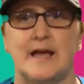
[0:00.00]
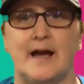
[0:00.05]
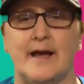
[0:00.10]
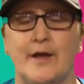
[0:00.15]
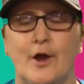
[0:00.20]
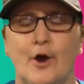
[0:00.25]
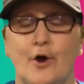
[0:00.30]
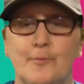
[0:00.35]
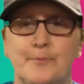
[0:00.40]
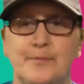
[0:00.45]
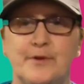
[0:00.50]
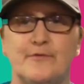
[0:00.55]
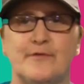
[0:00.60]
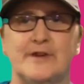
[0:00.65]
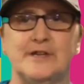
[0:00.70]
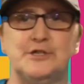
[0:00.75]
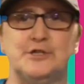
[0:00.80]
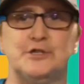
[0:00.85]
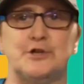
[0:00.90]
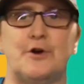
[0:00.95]
I hope you've
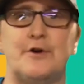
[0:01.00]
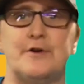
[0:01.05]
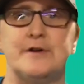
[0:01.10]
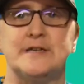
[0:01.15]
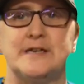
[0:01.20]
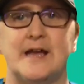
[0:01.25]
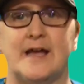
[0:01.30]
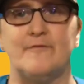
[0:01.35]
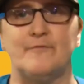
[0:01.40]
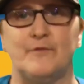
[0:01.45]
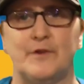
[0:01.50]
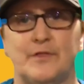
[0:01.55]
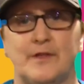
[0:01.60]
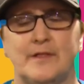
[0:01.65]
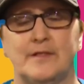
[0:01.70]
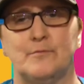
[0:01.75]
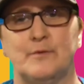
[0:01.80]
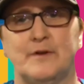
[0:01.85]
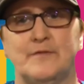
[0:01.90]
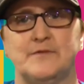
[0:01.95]
enjoyed
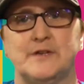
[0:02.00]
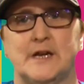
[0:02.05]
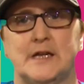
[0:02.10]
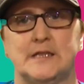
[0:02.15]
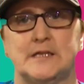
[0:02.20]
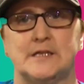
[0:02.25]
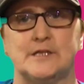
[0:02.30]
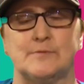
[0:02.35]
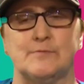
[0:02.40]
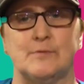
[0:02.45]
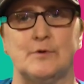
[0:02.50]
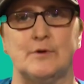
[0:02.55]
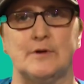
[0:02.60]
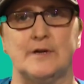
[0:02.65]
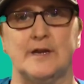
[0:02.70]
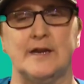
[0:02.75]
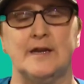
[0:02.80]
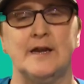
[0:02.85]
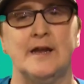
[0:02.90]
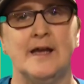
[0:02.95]
everything that we've done this
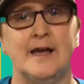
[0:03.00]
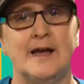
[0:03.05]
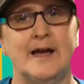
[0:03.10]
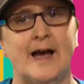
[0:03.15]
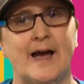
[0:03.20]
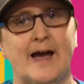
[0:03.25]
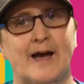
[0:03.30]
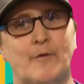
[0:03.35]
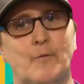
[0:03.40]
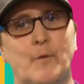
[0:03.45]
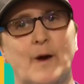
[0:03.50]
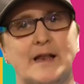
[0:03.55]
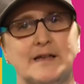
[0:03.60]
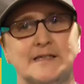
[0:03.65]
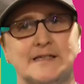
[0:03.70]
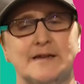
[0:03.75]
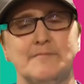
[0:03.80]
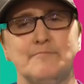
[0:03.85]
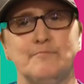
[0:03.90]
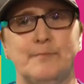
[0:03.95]
morning. Well
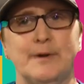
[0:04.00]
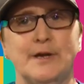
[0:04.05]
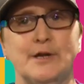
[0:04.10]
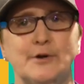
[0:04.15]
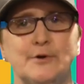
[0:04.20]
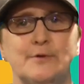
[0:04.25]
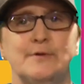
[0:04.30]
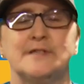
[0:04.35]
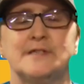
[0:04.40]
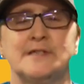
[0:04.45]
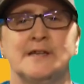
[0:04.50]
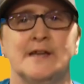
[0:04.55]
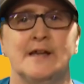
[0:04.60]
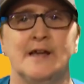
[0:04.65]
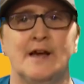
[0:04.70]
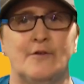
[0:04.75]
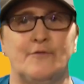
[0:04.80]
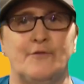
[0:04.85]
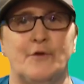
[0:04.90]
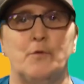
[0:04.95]
done, Blues,
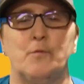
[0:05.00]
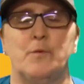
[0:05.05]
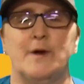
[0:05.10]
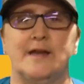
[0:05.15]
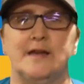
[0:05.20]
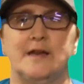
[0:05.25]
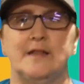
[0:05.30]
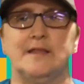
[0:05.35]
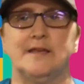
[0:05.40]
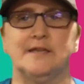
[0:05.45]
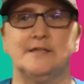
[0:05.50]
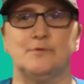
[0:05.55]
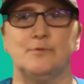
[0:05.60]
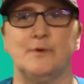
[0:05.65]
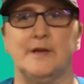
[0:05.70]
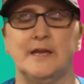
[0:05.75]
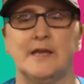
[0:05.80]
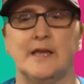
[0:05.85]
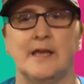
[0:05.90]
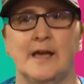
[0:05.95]
for winning this
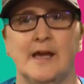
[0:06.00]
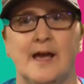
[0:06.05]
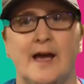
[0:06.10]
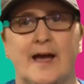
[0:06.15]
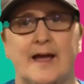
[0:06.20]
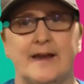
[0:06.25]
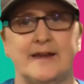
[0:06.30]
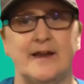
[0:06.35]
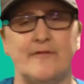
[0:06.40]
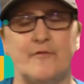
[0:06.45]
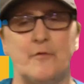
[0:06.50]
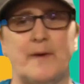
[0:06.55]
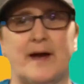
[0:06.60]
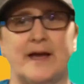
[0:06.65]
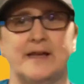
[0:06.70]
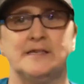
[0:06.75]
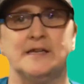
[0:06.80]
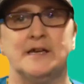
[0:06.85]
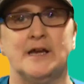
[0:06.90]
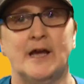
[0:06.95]
week. Never
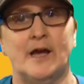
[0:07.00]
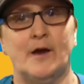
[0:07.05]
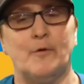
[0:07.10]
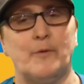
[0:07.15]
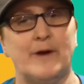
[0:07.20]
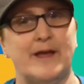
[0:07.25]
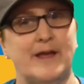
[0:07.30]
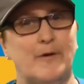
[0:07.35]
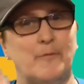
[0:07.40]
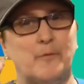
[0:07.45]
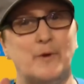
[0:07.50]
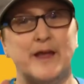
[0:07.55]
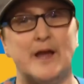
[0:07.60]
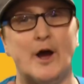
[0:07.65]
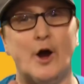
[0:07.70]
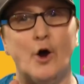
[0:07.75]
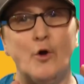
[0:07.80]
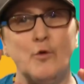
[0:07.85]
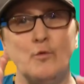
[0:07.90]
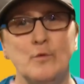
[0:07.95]
mind, we
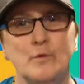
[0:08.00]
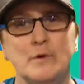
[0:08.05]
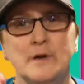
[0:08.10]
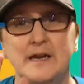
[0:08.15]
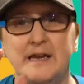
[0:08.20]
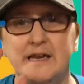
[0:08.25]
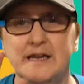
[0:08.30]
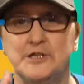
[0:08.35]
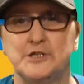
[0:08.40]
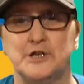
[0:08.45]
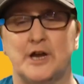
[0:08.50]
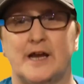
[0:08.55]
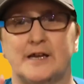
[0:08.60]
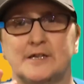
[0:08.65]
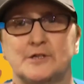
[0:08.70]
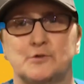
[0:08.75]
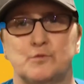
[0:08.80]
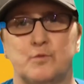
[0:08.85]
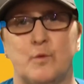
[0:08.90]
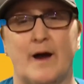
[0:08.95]
only
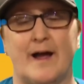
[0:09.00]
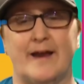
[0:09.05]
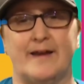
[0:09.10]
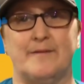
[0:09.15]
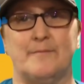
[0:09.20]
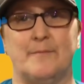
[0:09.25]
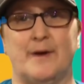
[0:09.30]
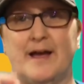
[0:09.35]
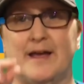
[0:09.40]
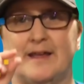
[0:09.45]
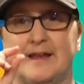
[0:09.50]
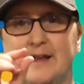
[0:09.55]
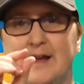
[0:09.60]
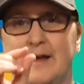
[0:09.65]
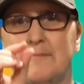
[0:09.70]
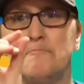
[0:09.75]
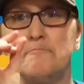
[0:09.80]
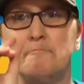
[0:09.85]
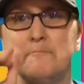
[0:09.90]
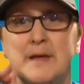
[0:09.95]
just won by
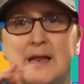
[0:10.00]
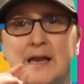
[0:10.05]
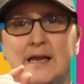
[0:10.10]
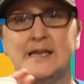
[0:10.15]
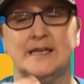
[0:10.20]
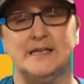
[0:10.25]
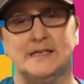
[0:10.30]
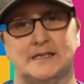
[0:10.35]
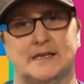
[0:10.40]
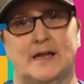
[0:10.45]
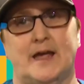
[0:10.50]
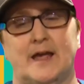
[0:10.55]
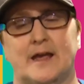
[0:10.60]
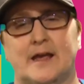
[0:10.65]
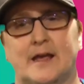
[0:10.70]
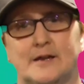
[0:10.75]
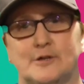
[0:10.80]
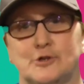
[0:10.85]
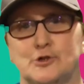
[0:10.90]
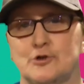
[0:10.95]
a
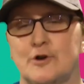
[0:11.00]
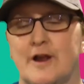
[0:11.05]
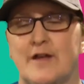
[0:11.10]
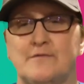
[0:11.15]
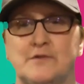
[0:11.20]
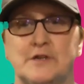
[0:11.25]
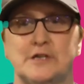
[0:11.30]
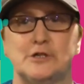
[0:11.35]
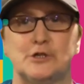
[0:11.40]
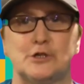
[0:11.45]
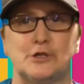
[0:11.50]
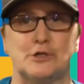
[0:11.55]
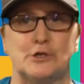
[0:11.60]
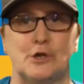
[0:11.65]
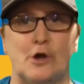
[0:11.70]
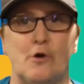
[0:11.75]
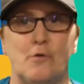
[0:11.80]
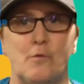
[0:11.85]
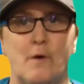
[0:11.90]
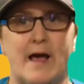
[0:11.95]
millisecond. Trev did
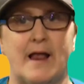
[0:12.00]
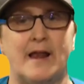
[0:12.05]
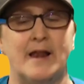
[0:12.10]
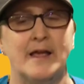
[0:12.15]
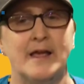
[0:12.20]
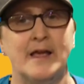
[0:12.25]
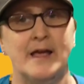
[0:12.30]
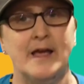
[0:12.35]
so well.